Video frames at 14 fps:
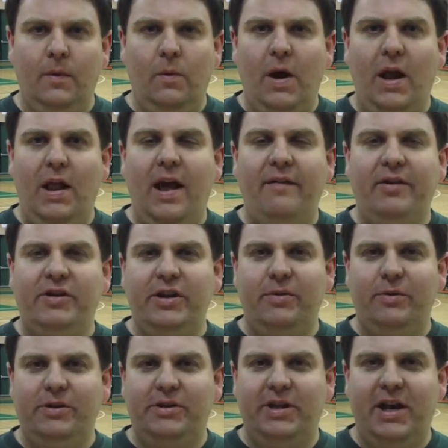Well, obviously
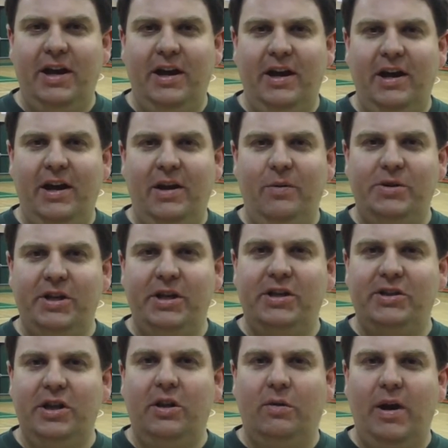it was an
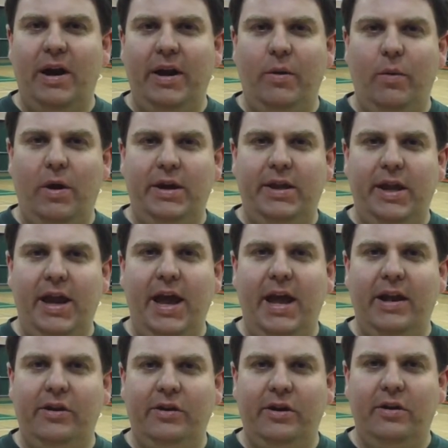exhilarating one at the
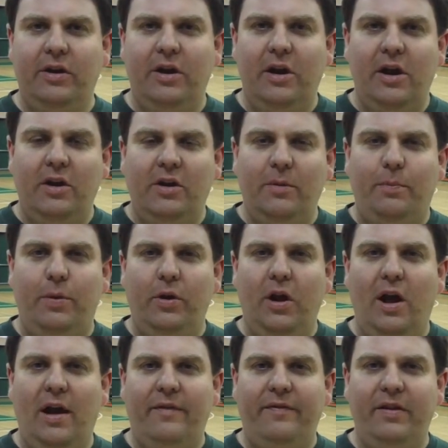end to pull
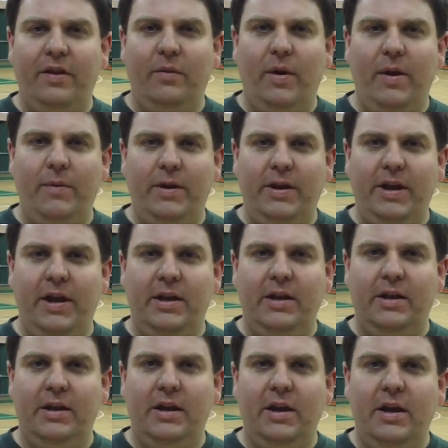off in the way we did
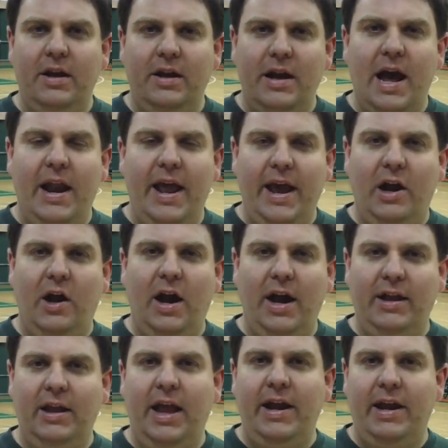and not hang our
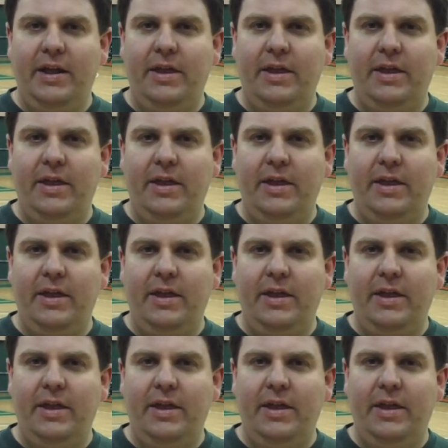head late.